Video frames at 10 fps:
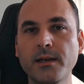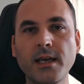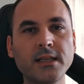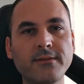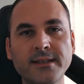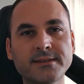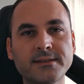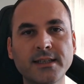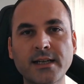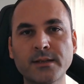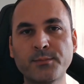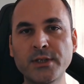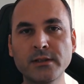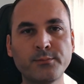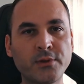Anyways, there are
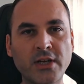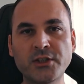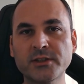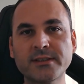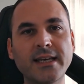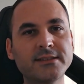peer pressures as